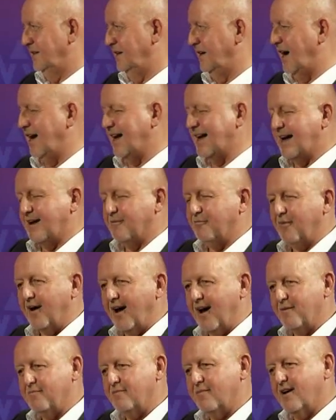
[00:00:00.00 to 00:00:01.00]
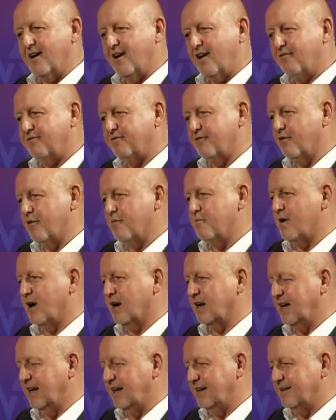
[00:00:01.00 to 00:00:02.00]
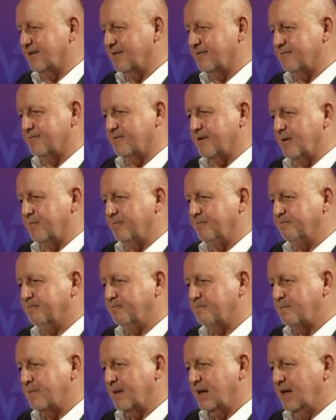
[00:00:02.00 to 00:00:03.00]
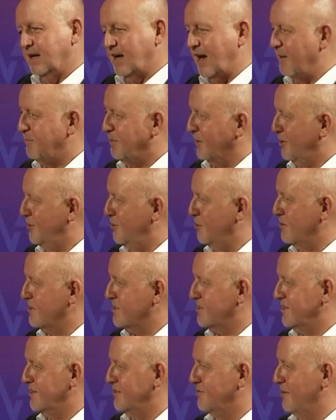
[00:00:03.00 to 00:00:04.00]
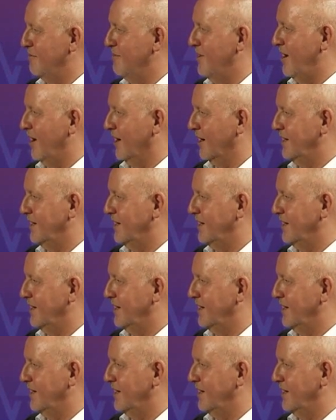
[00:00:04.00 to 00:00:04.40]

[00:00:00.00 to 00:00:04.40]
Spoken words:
I'm often reminded of Epicurus's remark.